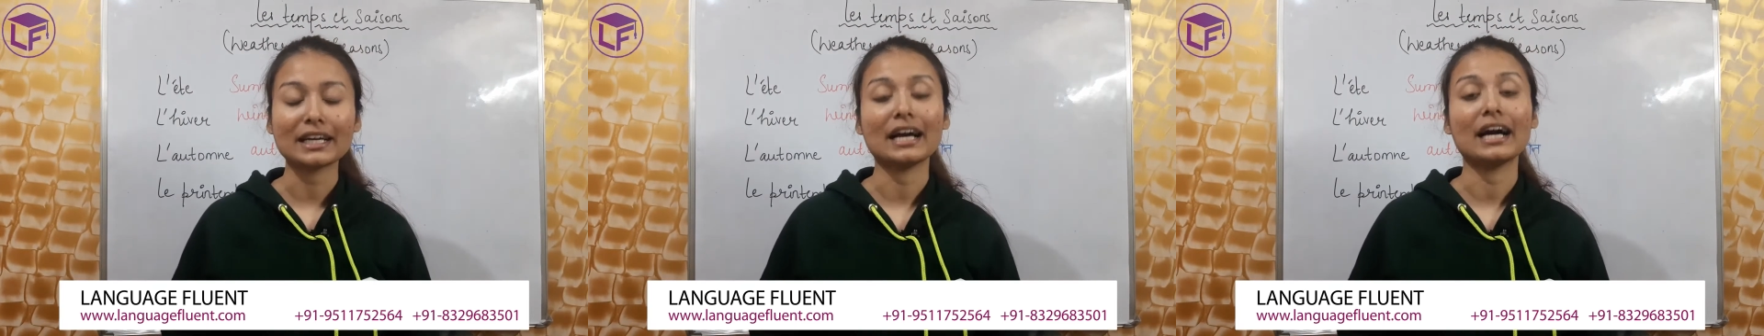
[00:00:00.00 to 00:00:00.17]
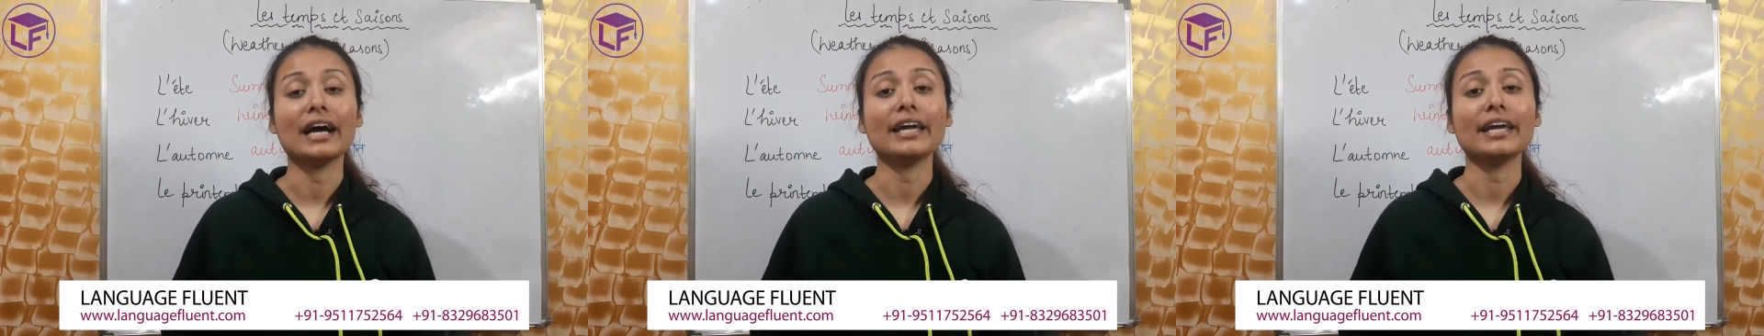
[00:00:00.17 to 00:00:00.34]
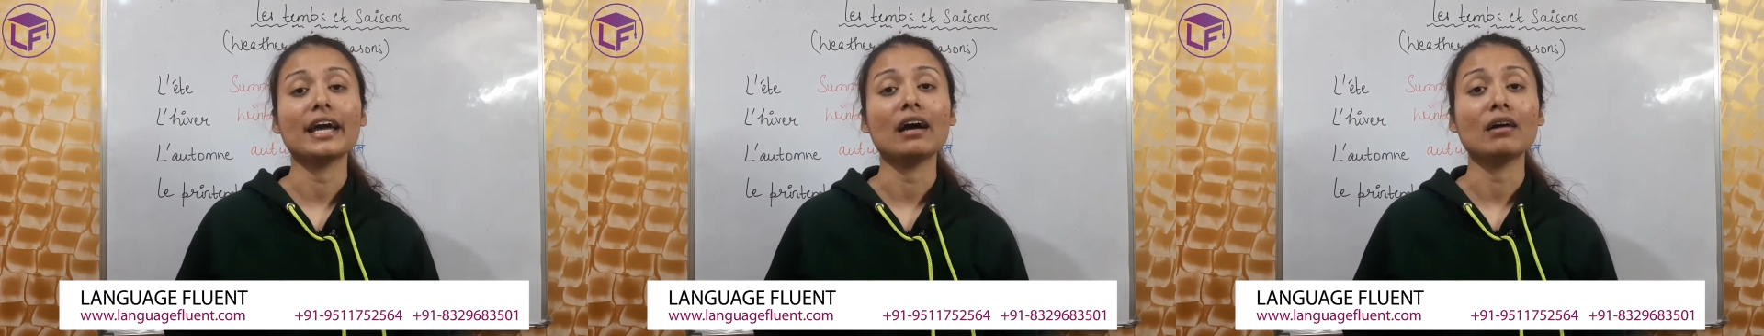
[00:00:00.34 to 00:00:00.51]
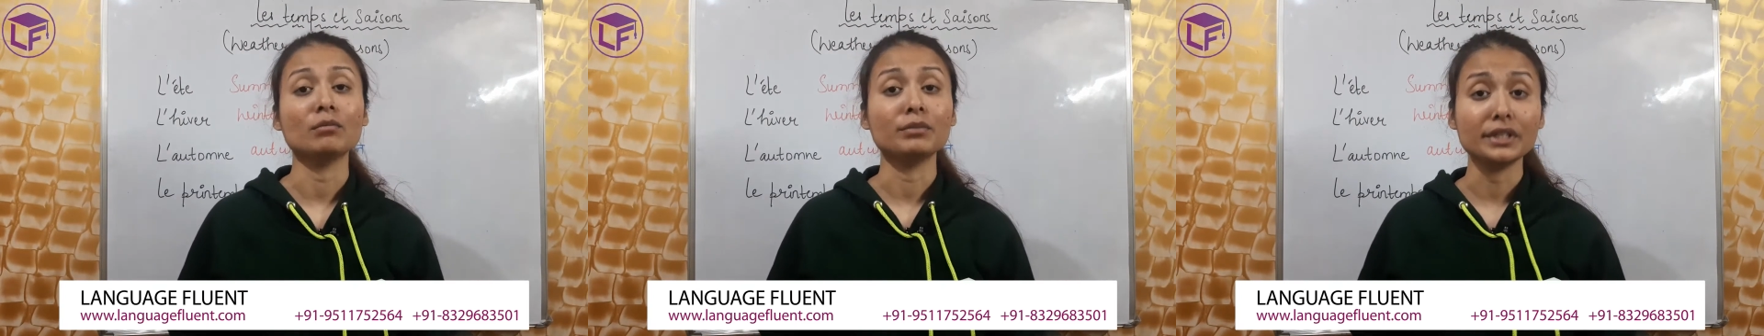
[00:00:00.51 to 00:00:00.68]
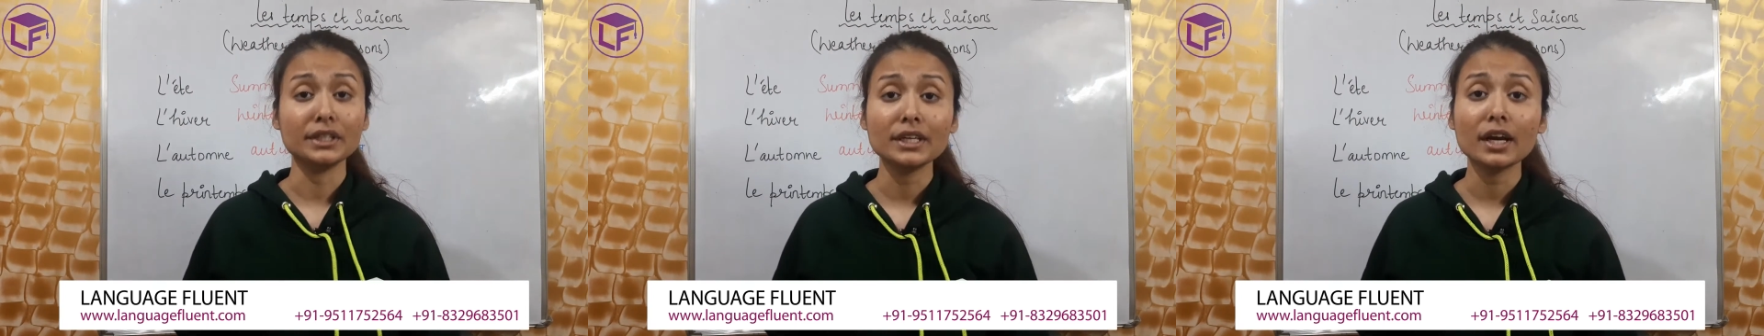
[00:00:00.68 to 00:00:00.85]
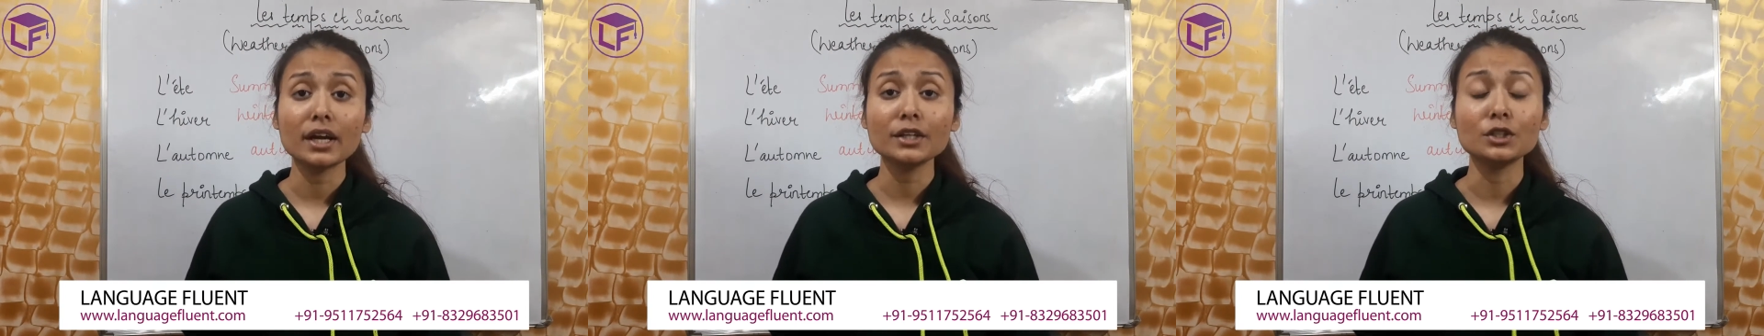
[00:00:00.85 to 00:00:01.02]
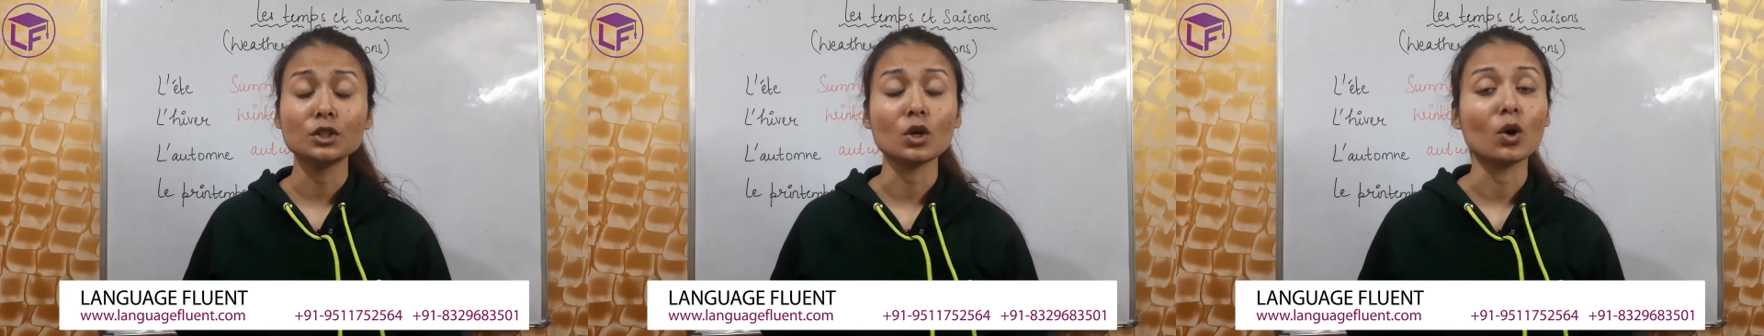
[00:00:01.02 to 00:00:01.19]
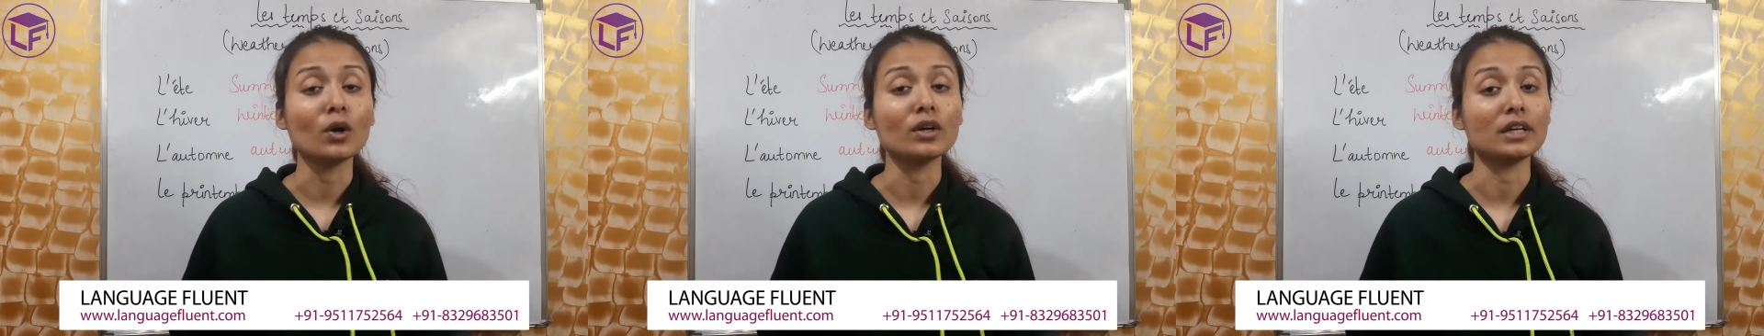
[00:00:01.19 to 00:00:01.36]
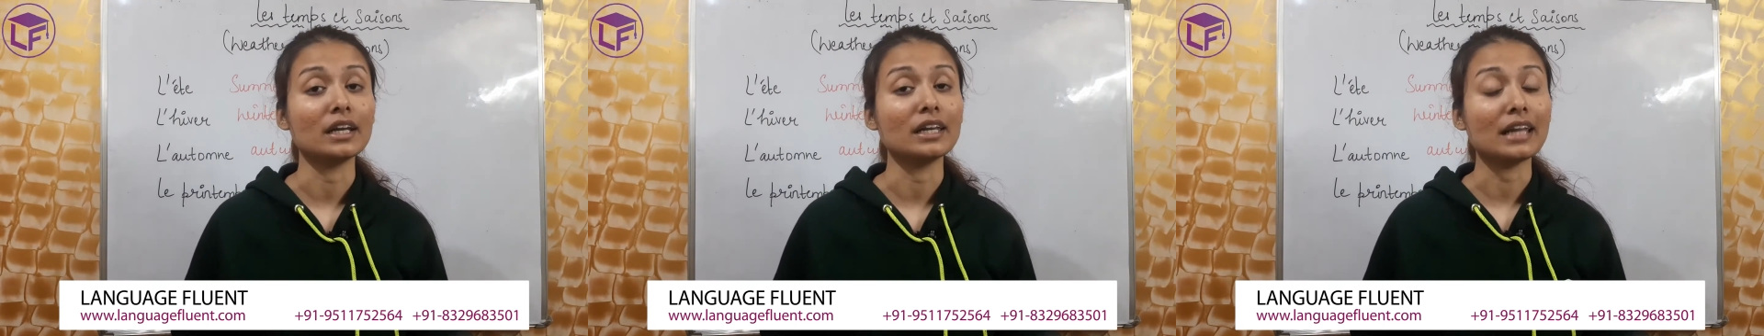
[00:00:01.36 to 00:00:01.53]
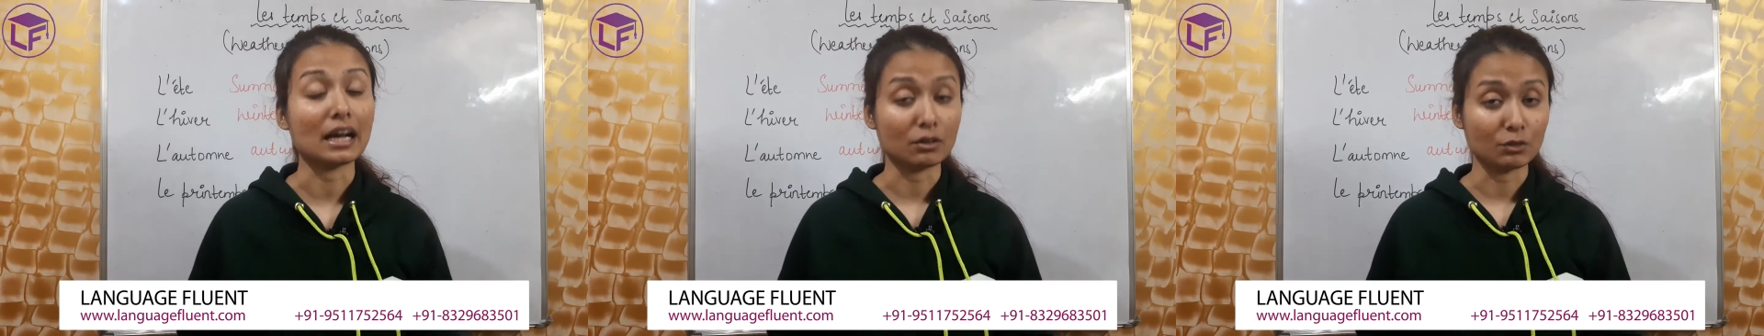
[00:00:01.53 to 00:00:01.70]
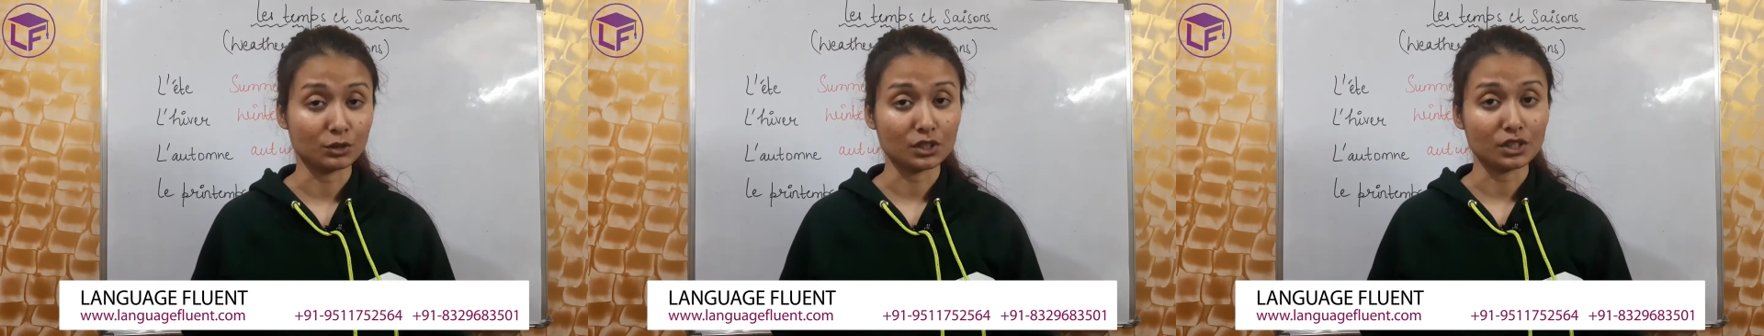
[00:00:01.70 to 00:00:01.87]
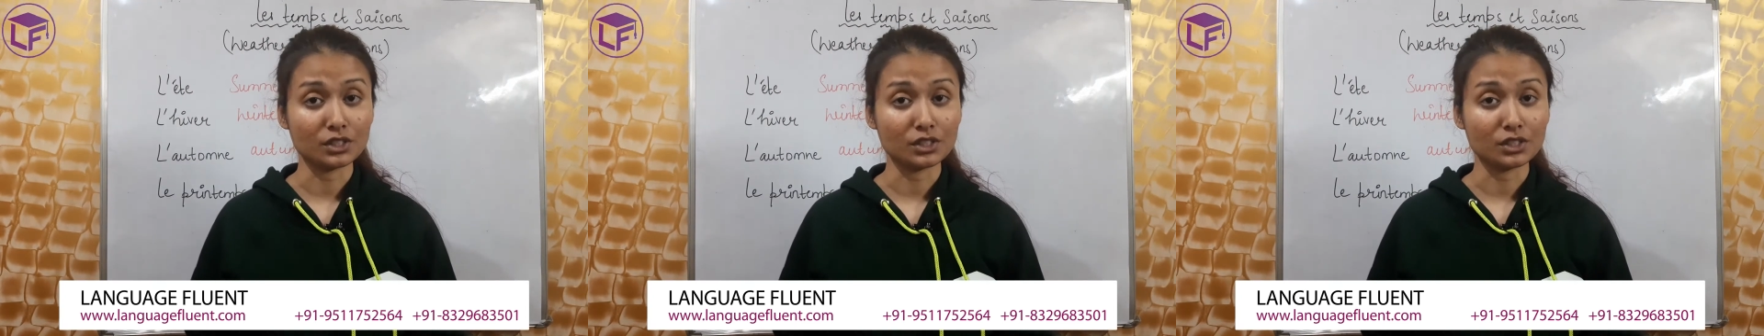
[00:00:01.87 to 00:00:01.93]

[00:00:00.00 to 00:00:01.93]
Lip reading: I am Ria, your language